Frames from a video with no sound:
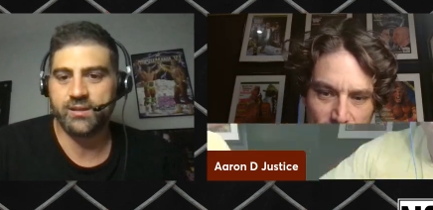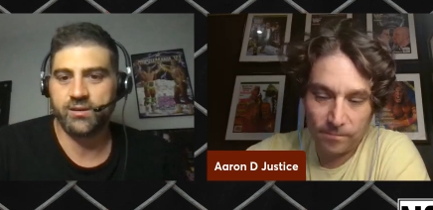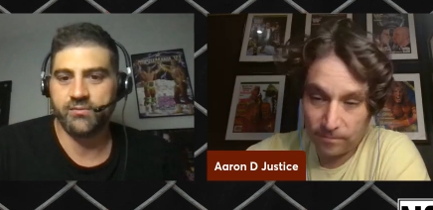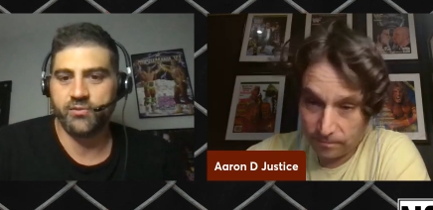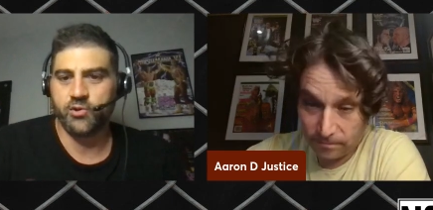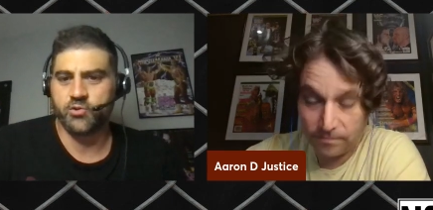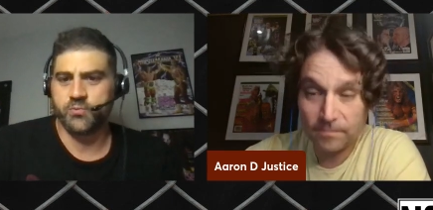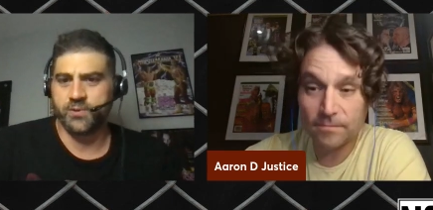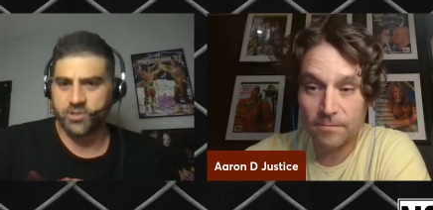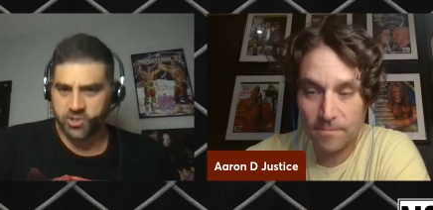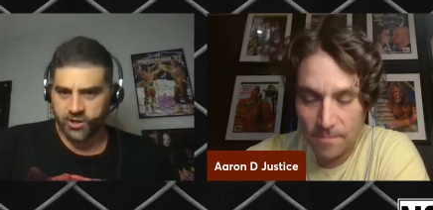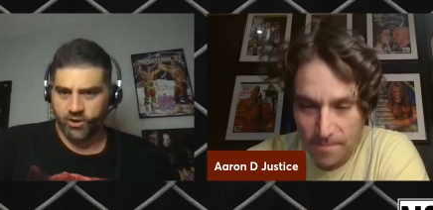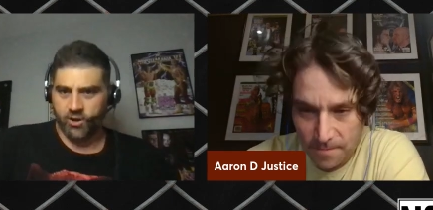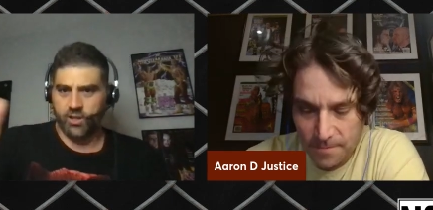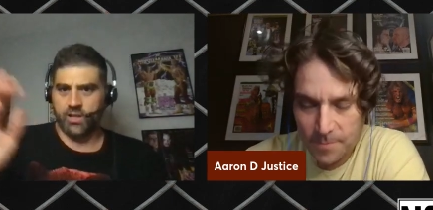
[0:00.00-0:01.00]
Speaker 1: and of course hmm.
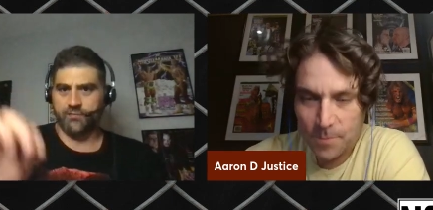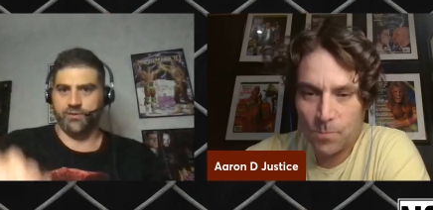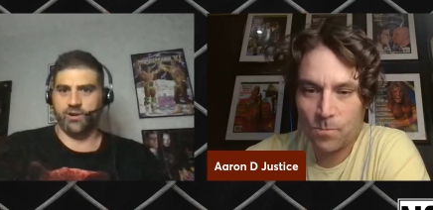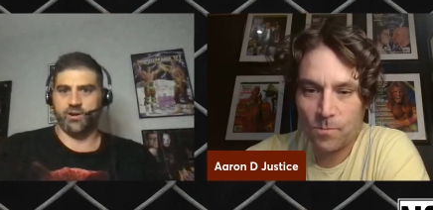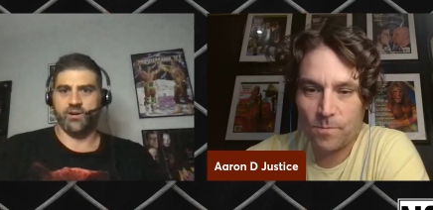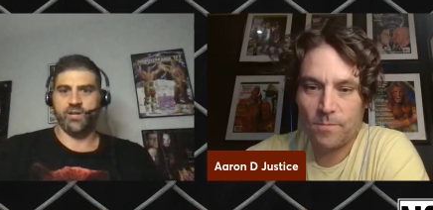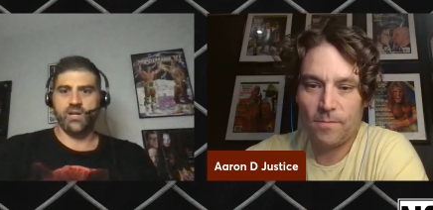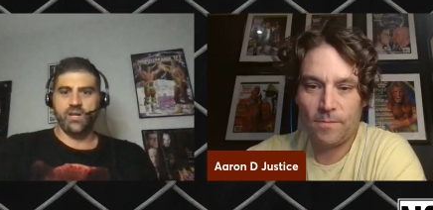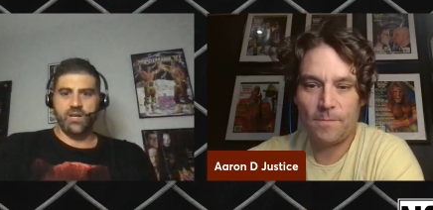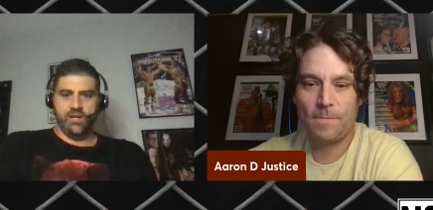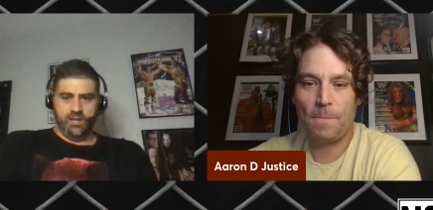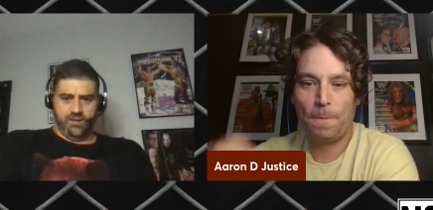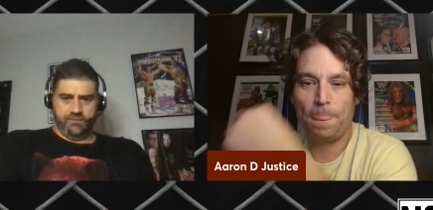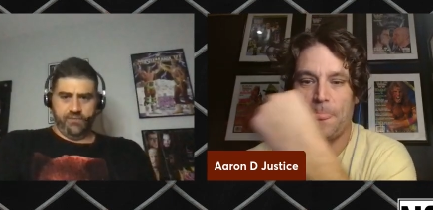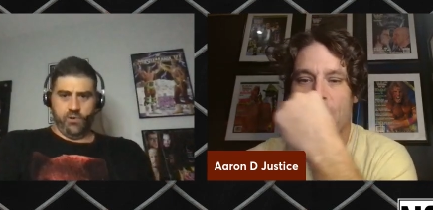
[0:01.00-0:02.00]
appreciate all of our
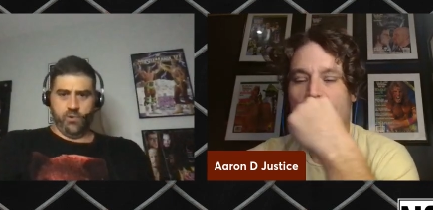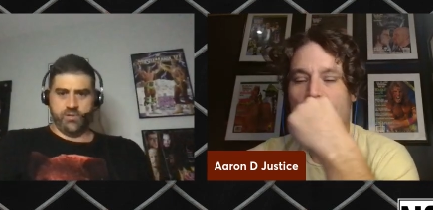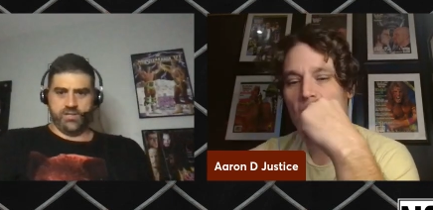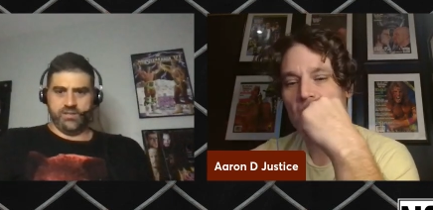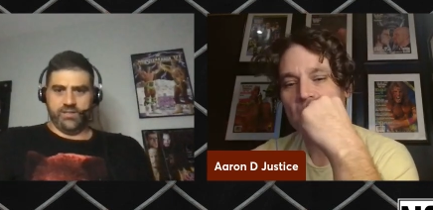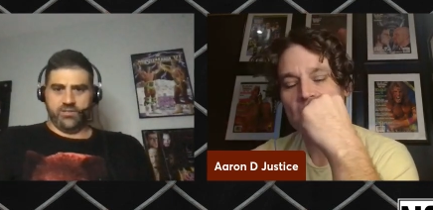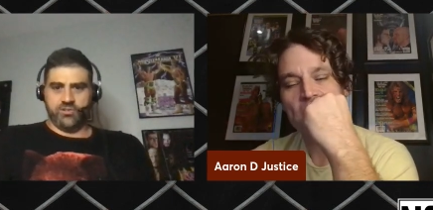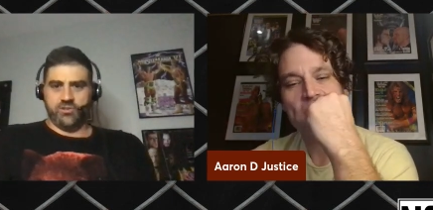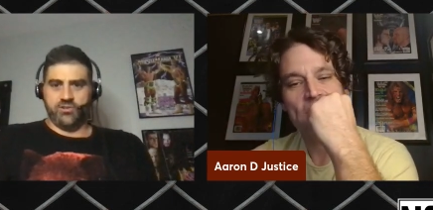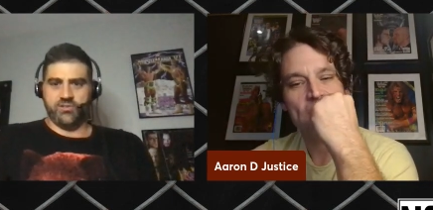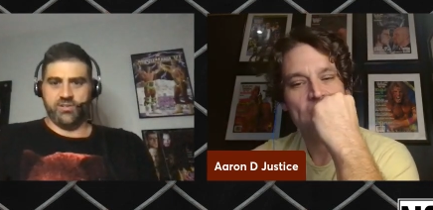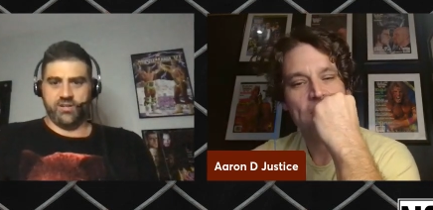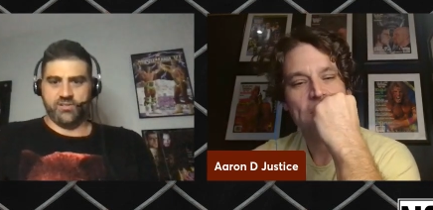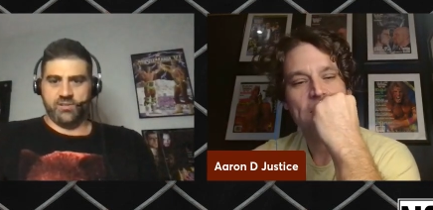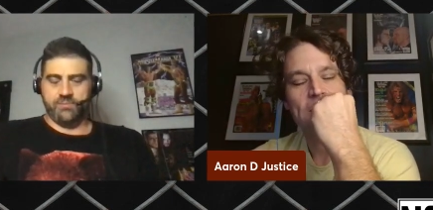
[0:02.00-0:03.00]
viewers and listeners
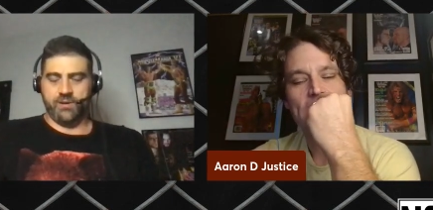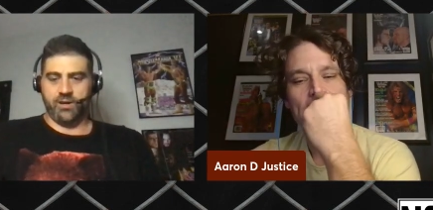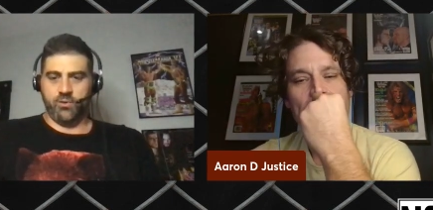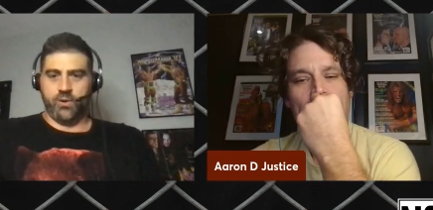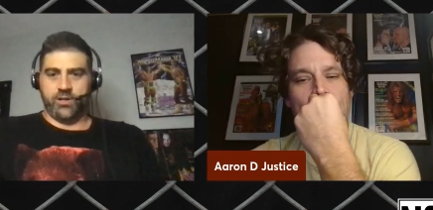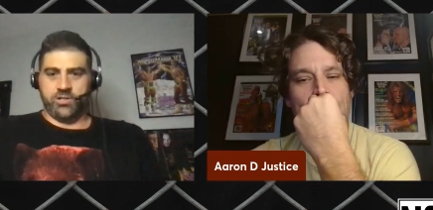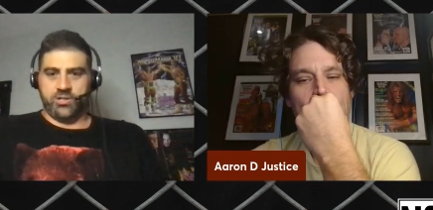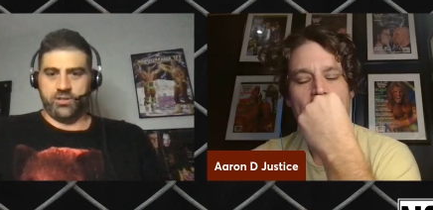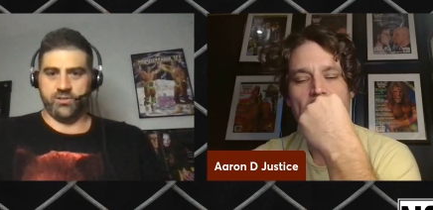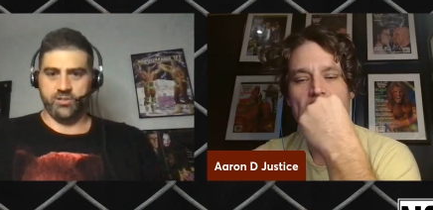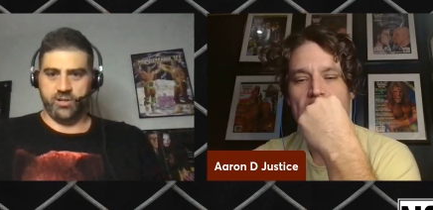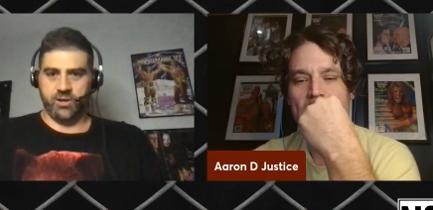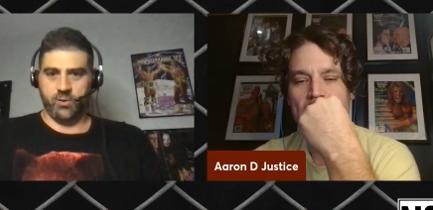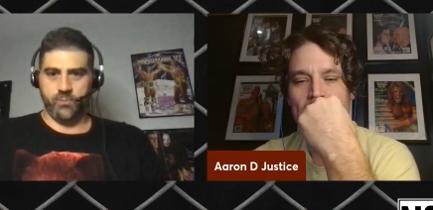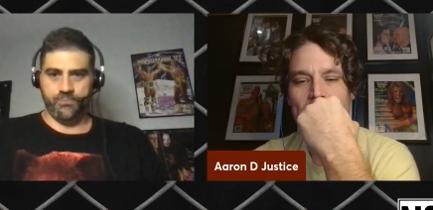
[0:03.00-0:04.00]
that submit questions.
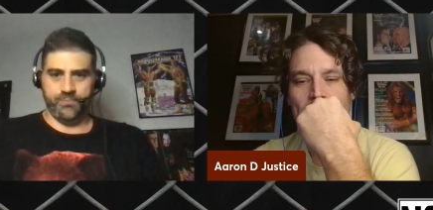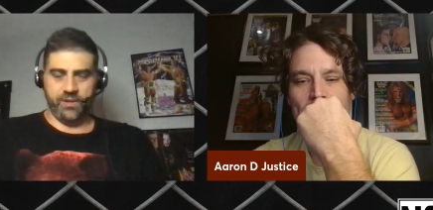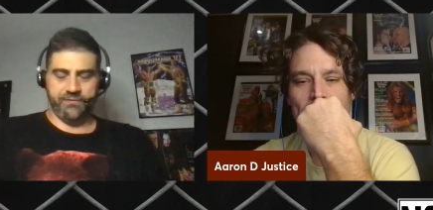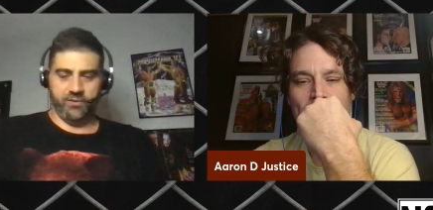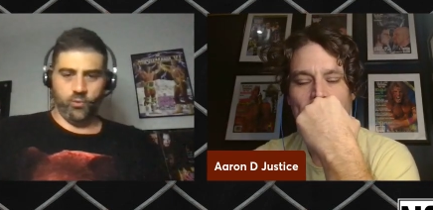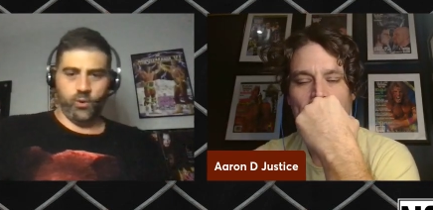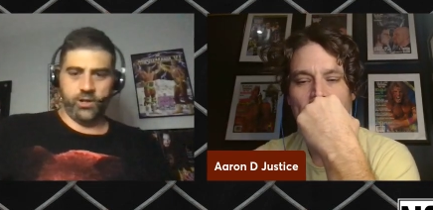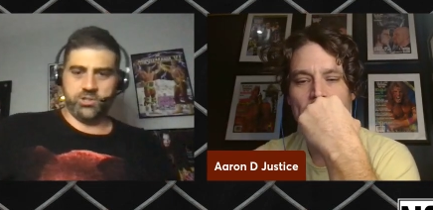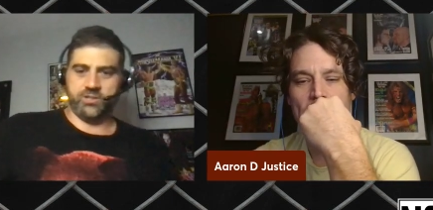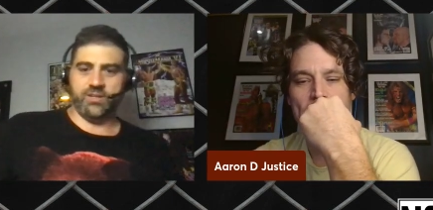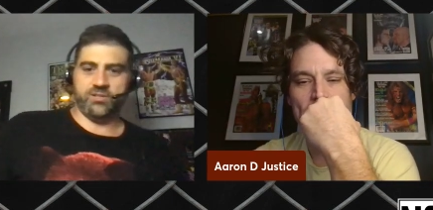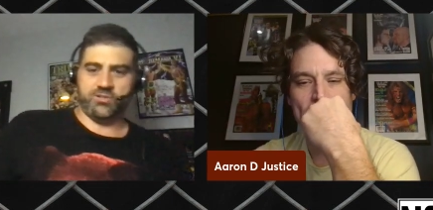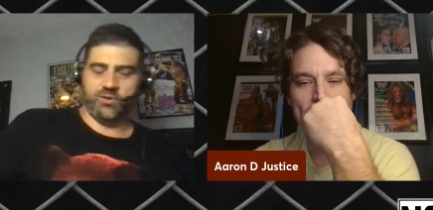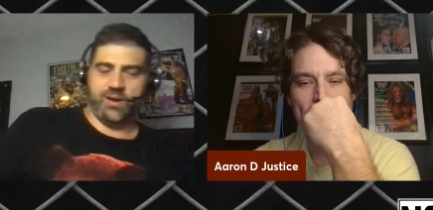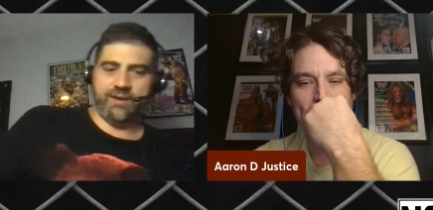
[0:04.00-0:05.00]
So if you're watching
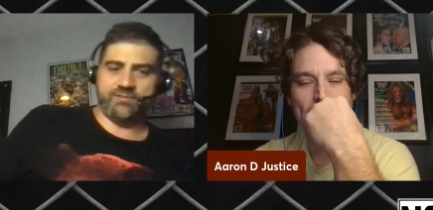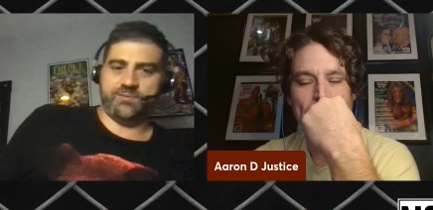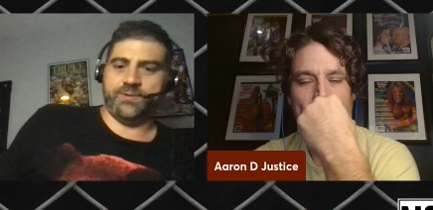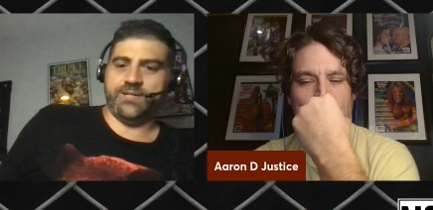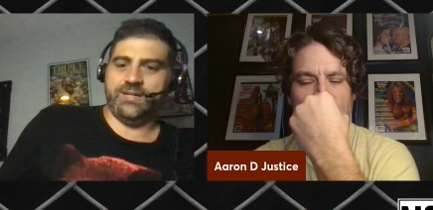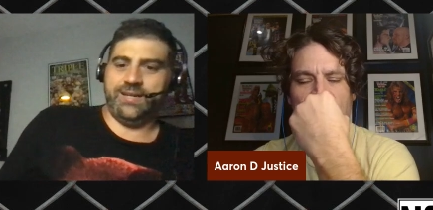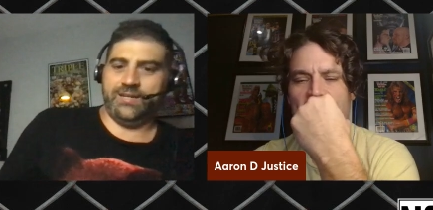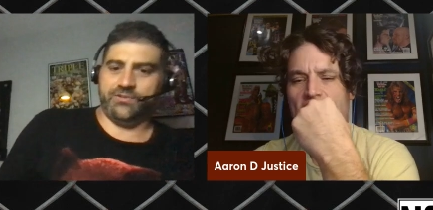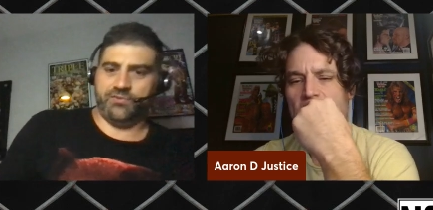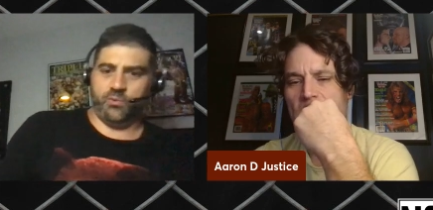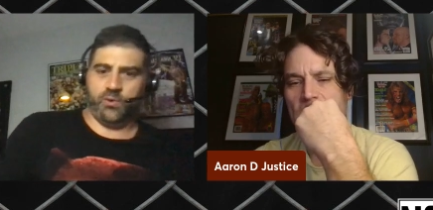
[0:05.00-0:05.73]
this, you have some ideas for